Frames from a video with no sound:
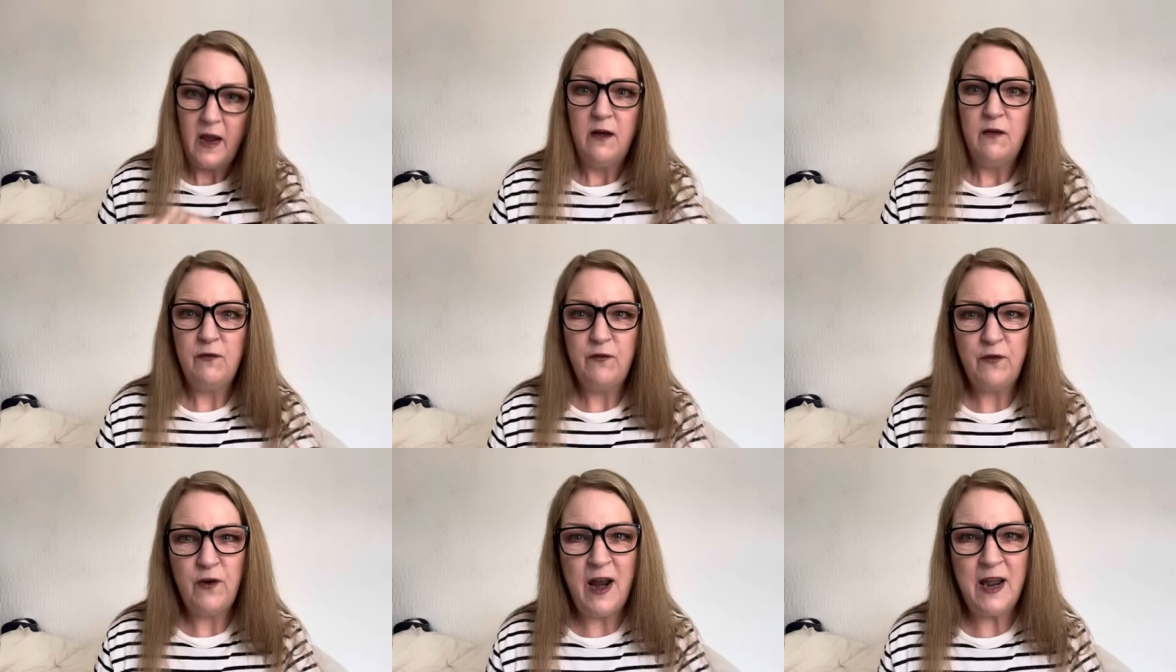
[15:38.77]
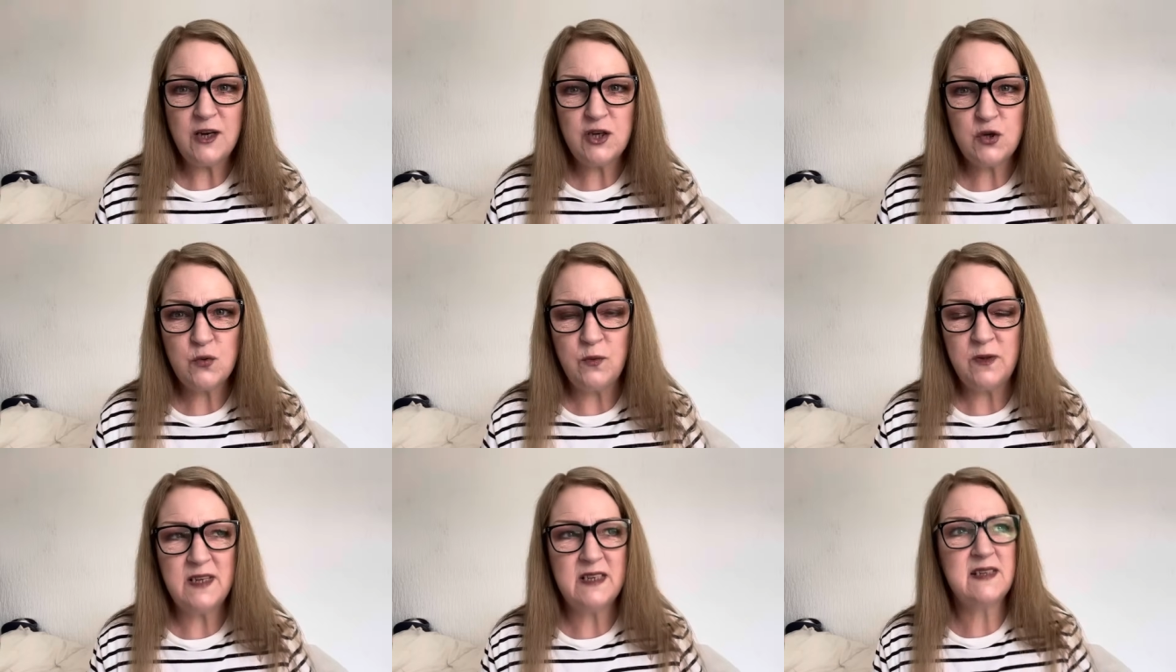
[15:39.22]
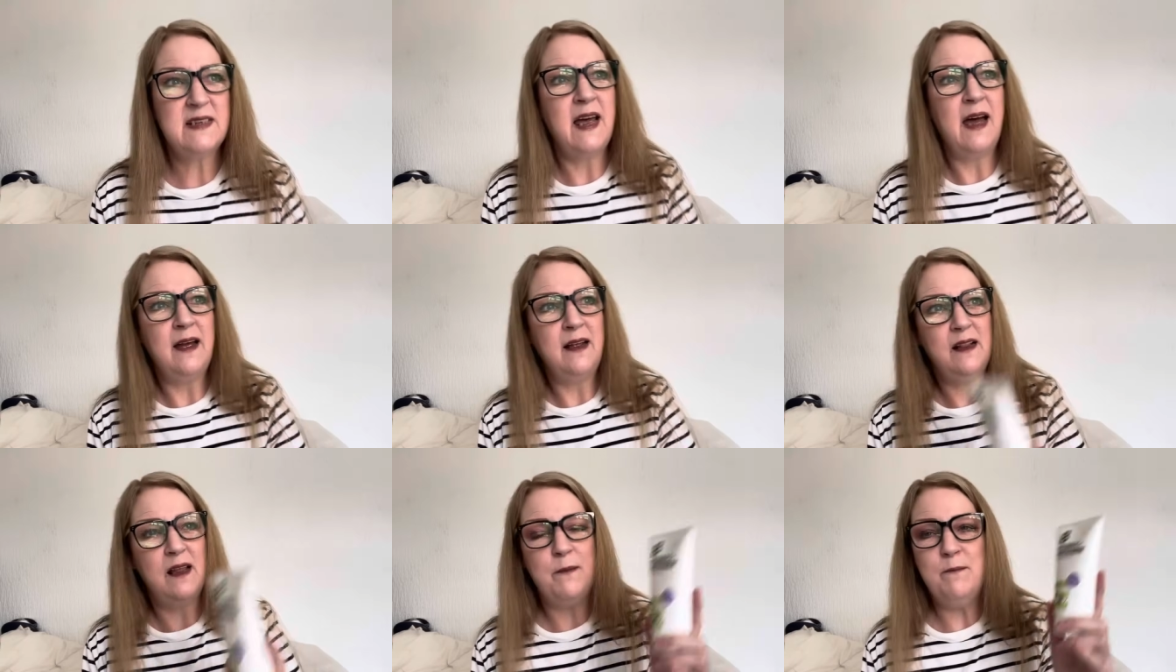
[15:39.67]
Fresh with a
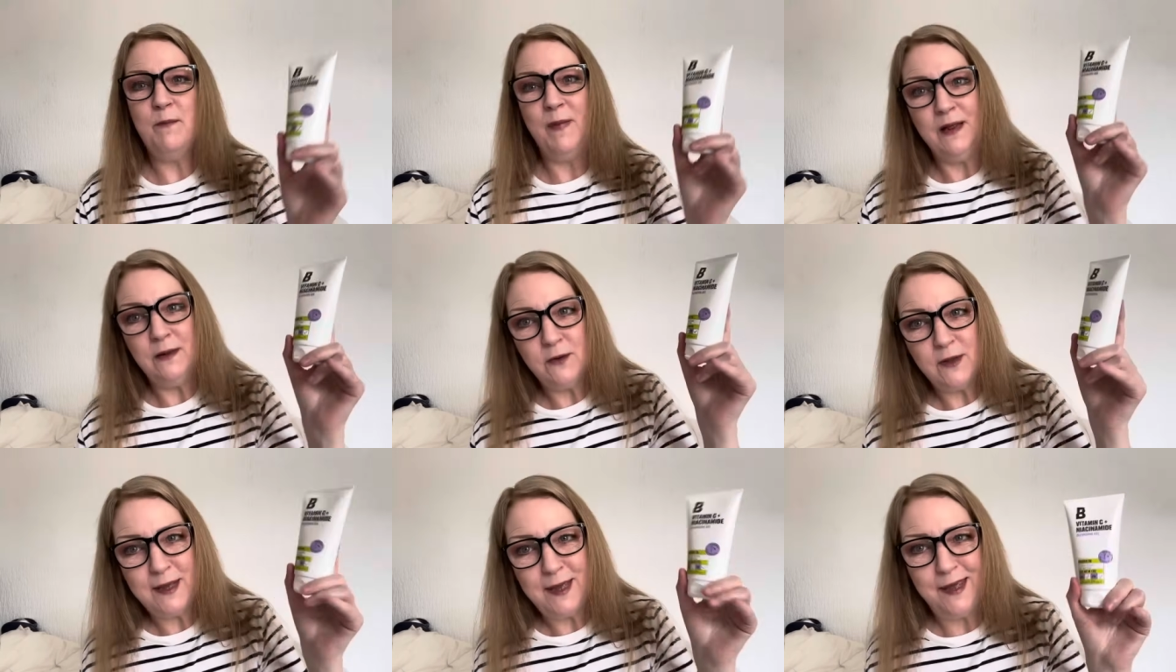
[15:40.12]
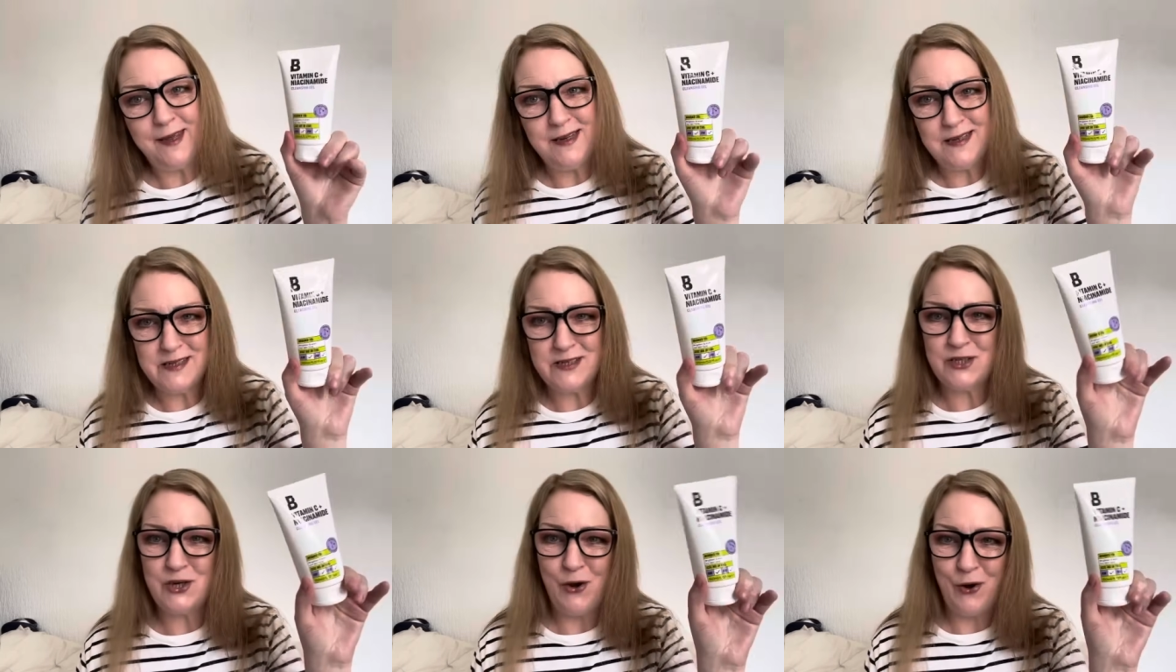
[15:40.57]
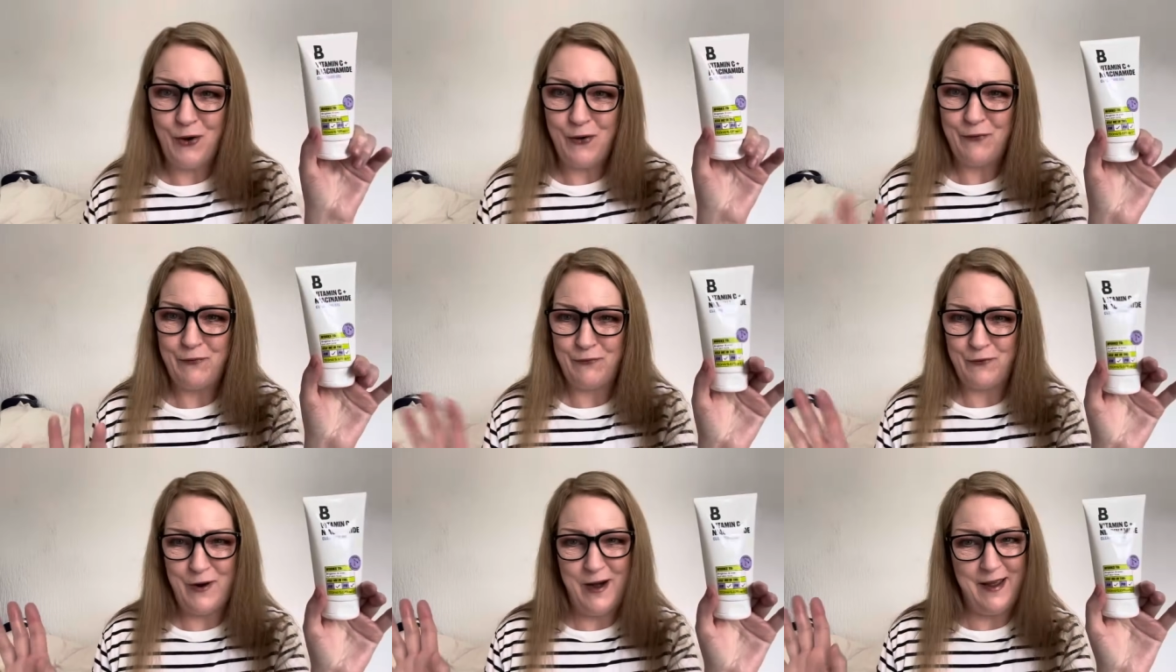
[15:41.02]
slightly milky sort of
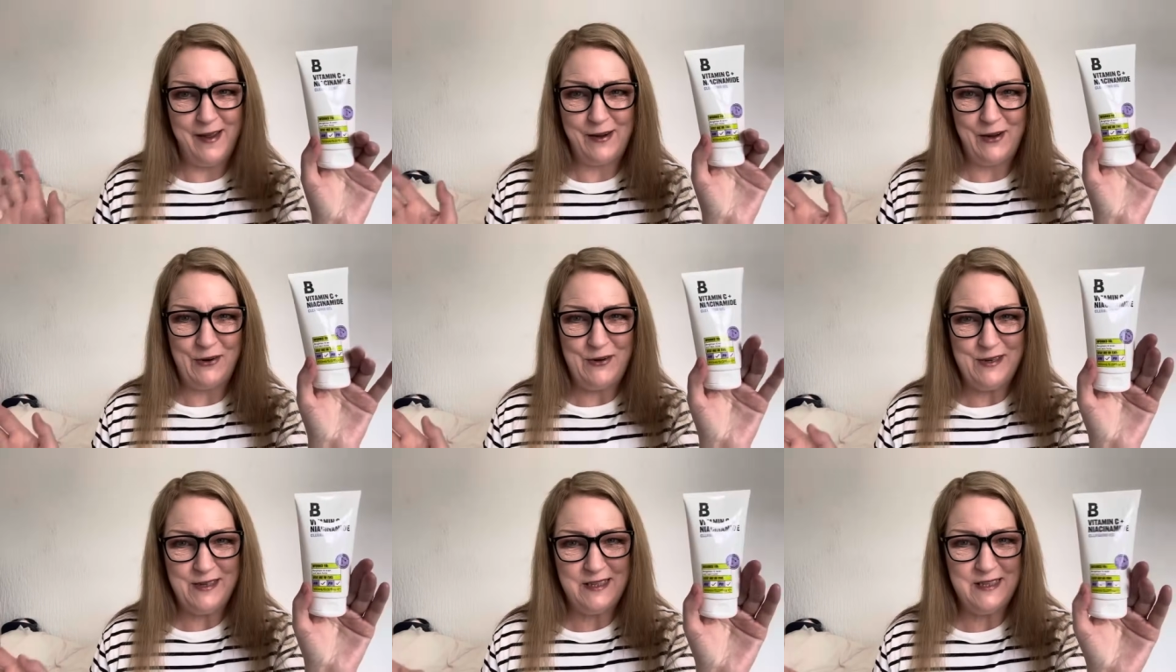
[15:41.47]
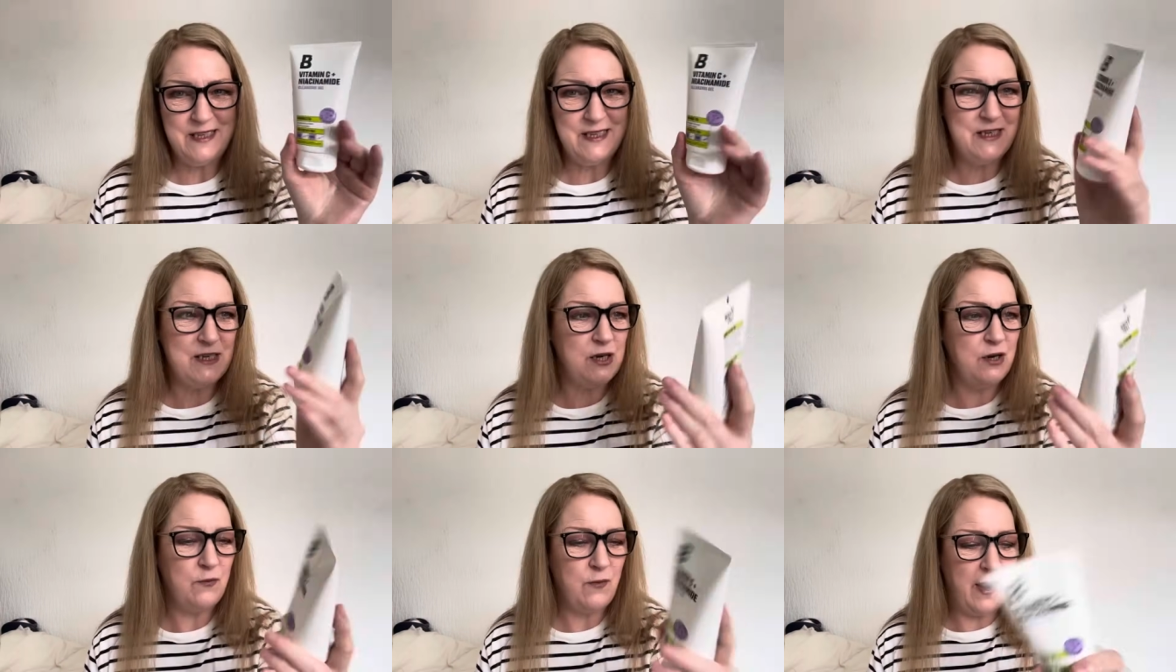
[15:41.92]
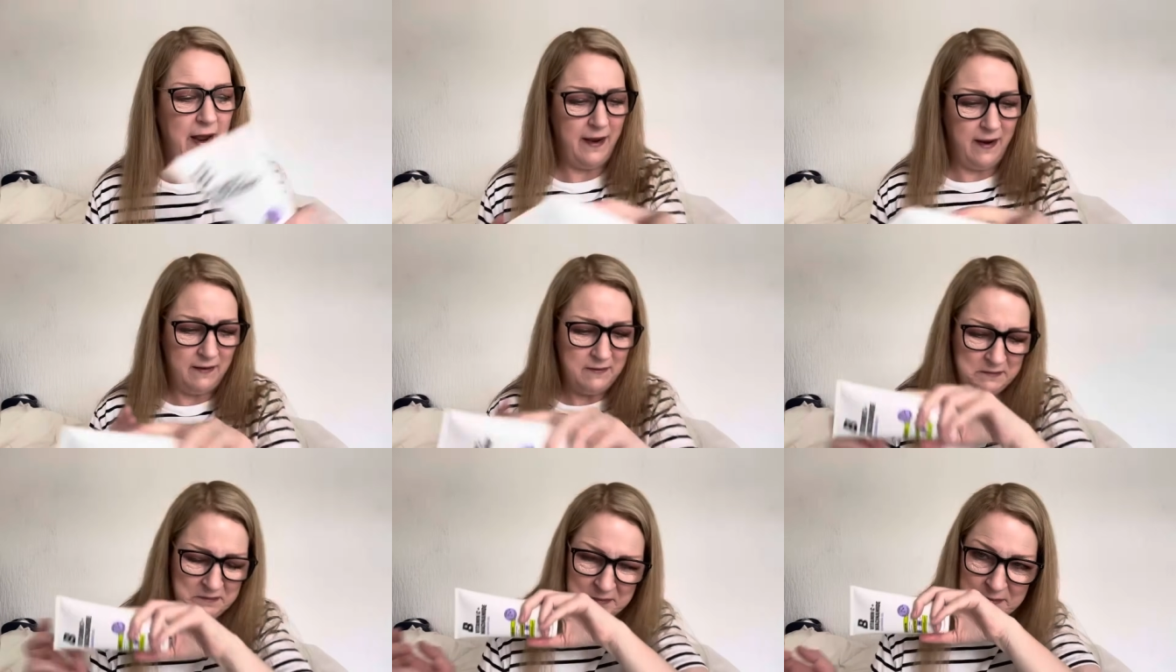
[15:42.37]
fragrance to
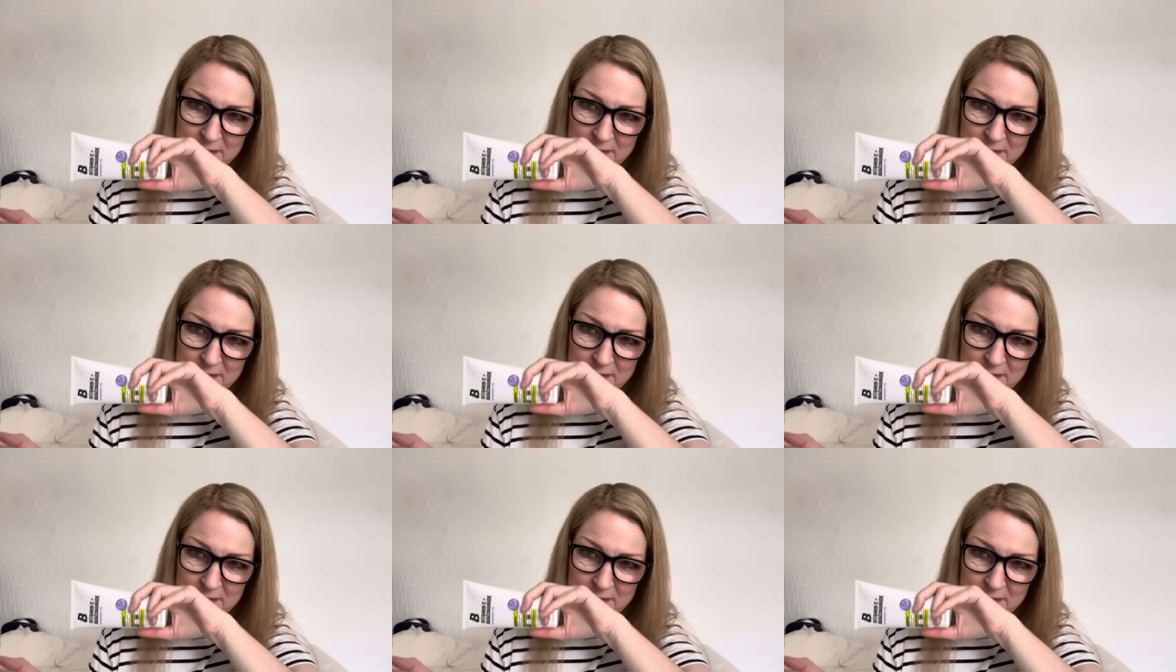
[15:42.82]
it.